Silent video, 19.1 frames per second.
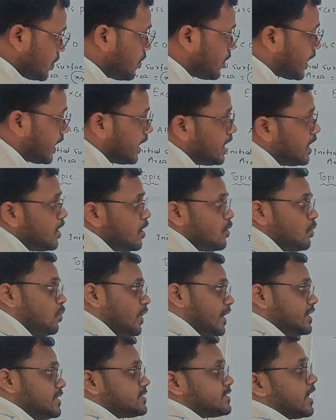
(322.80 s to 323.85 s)
Okay,
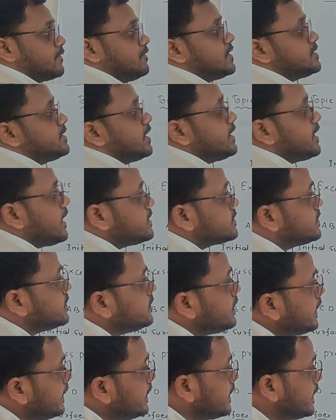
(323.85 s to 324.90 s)
when surface area is
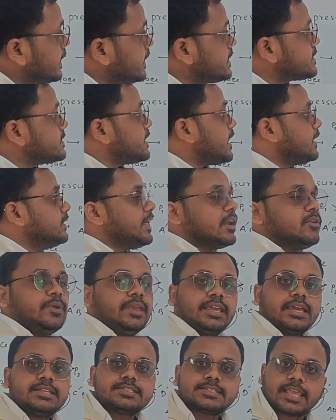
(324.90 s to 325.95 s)
increased here, then
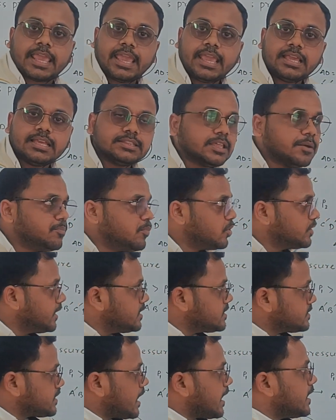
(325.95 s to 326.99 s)
we can say the
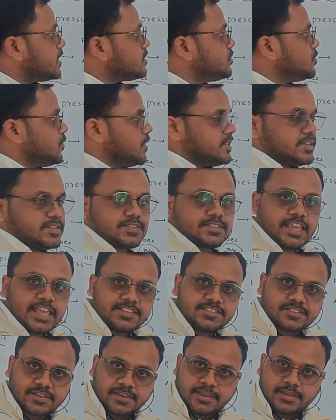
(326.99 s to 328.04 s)
potential energy which is
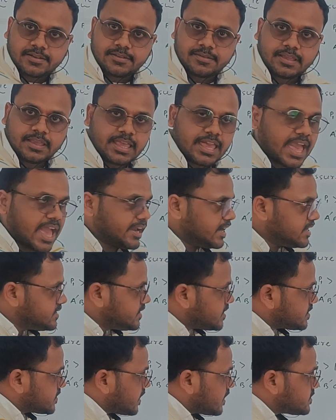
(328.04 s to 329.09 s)
changed here,
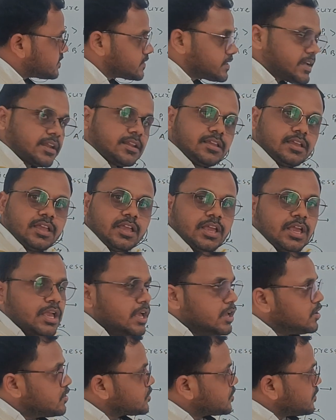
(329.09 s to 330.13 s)
energy is changed here.
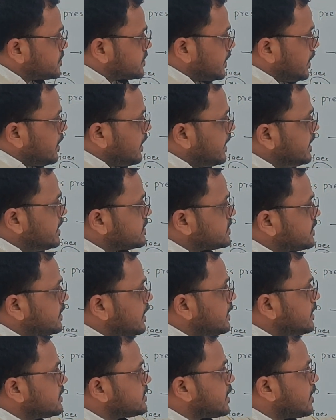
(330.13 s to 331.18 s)
So see,
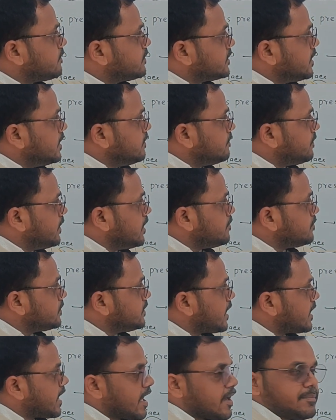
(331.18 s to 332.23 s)
initially the thin film,
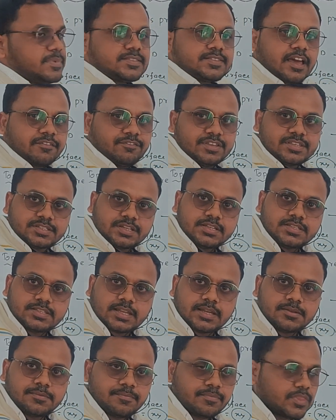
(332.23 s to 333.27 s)
they have a surface
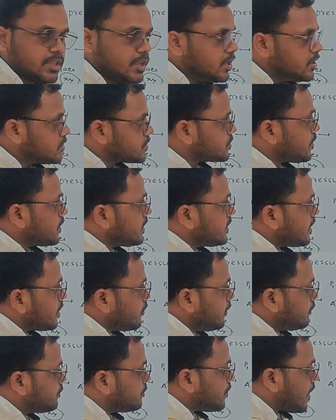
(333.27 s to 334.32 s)
tension. So here
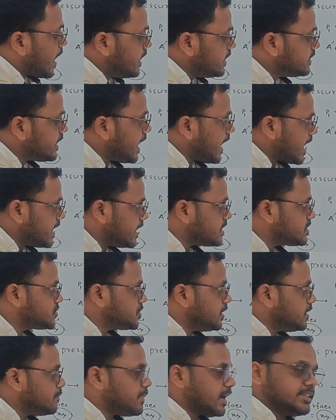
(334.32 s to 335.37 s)
we find the
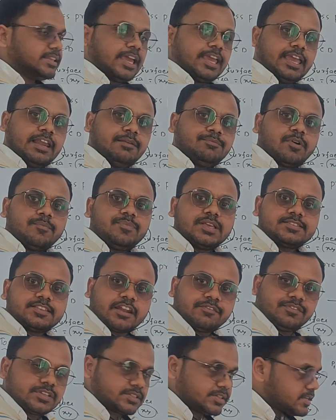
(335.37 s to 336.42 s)
energy by the help of the
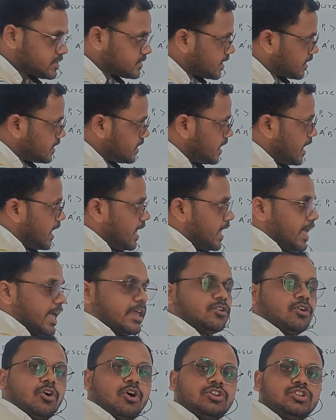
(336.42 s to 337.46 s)
surface tension,
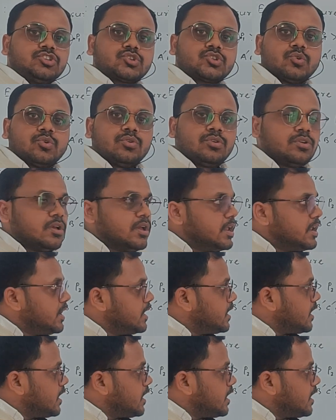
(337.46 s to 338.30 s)
and also